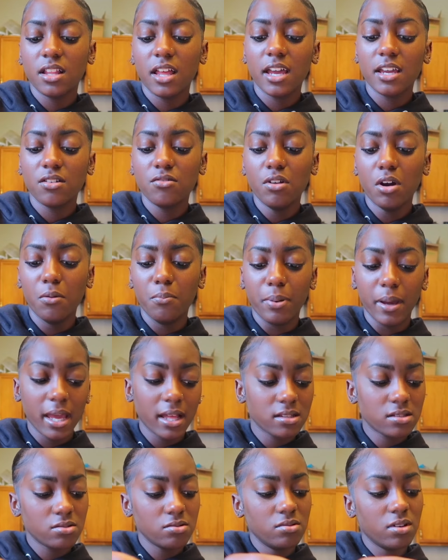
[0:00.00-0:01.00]
like, you know,
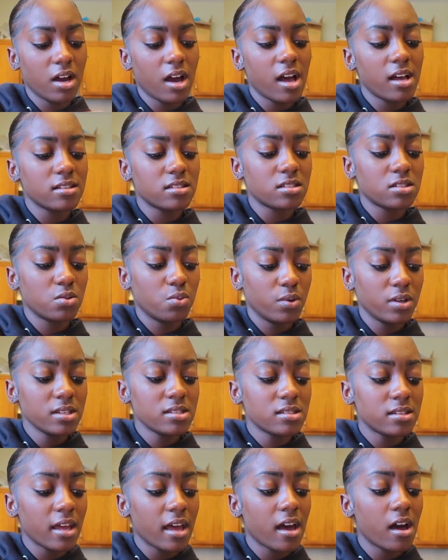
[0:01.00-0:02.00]
bantu knots,
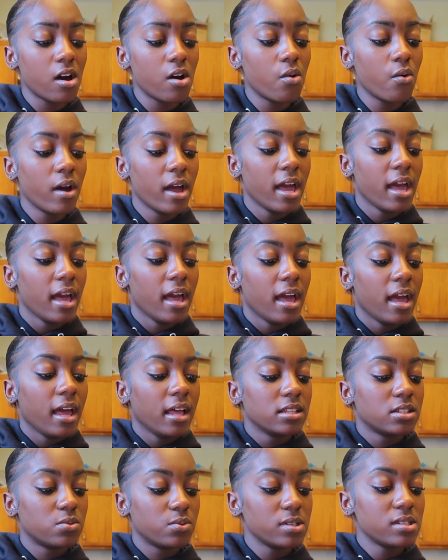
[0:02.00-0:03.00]
twist out,
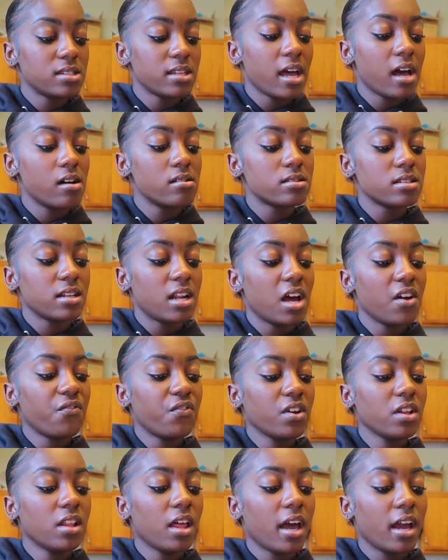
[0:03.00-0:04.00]
twist outs. And I
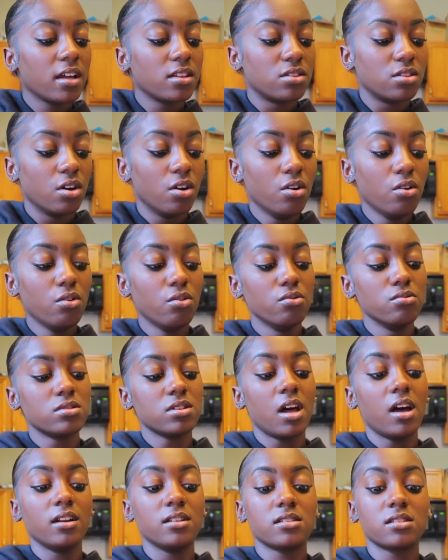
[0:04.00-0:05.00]
feel like those,
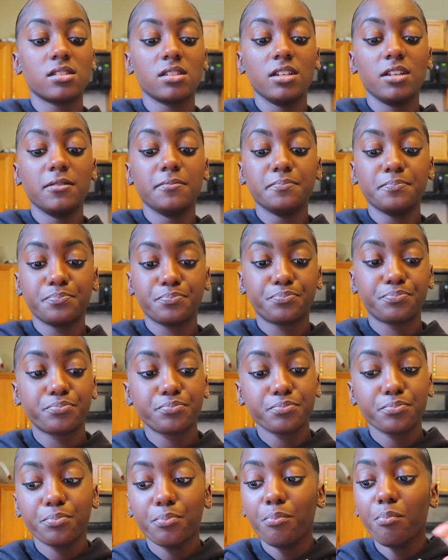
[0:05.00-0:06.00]
honestly,
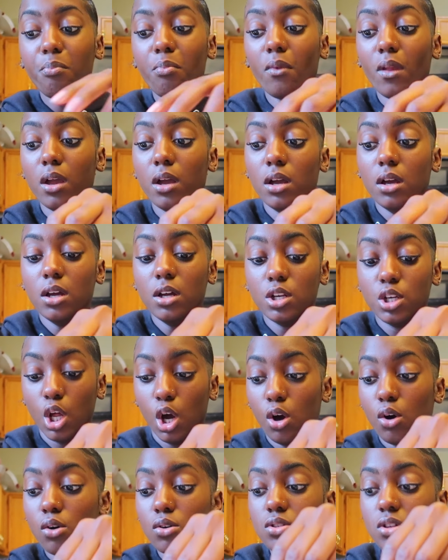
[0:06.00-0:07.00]

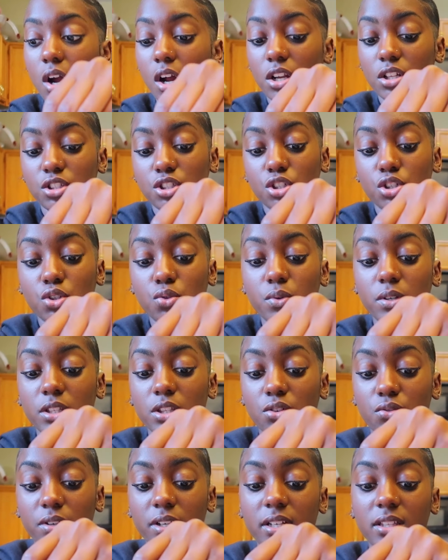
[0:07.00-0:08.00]
those are the two
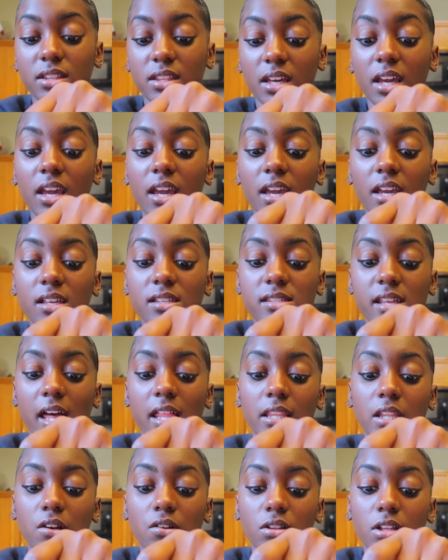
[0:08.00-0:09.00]
and three things
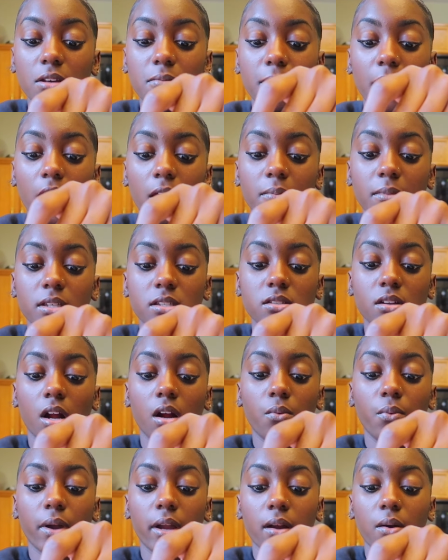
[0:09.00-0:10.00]
that literally made me
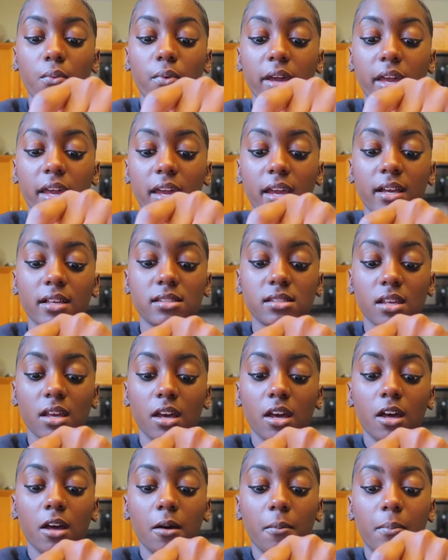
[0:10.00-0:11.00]
start wearing wigs.
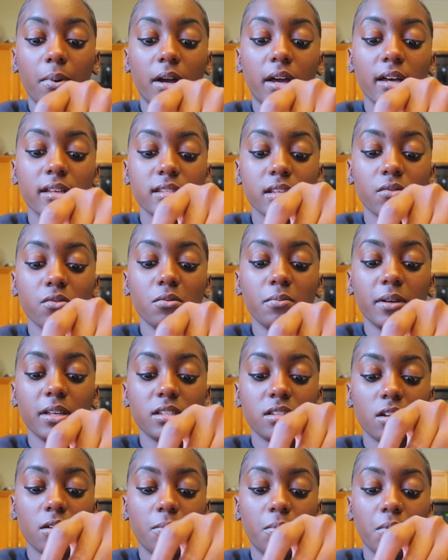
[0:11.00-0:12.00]
Because it would be
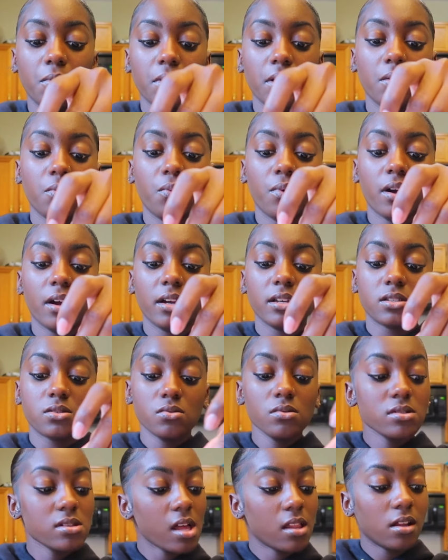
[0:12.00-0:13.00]
to the point where as
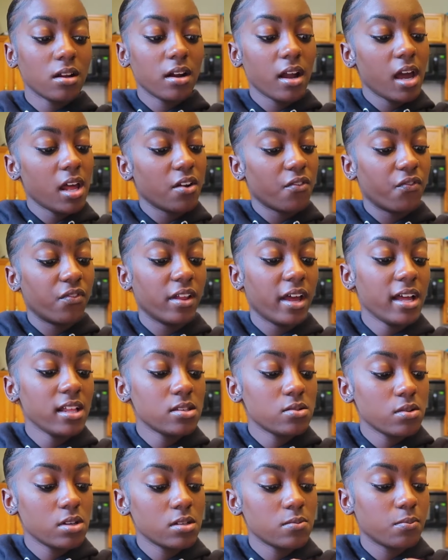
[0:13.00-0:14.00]
soon as I learned how to
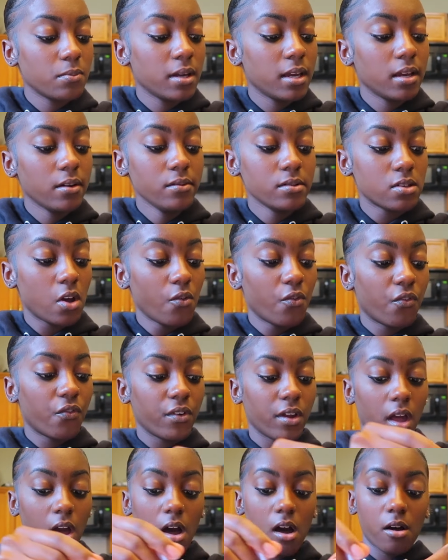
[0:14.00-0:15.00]
flat twist, man, it was over for
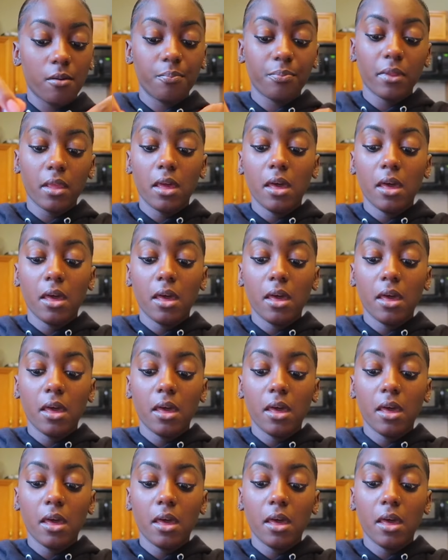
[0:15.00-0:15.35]
y'all.